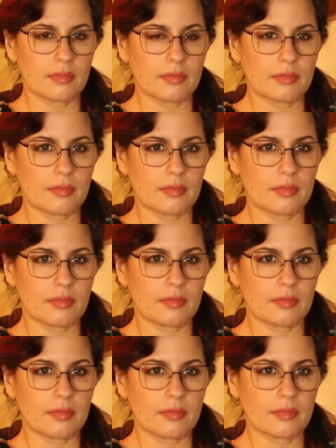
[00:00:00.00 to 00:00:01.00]

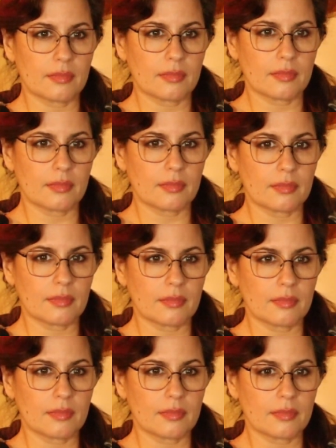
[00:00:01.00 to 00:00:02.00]

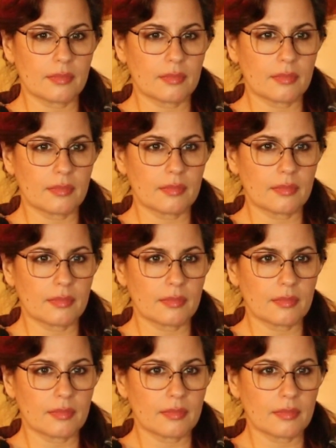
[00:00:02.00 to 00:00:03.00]

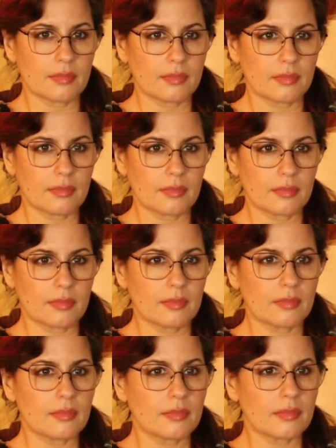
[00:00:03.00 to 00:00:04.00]

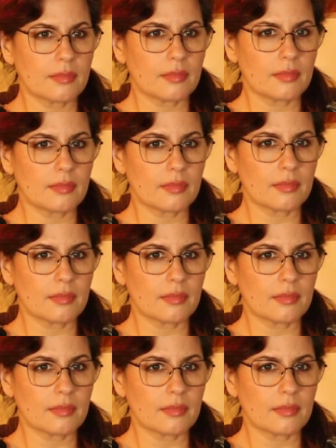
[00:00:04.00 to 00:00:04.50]
(silence)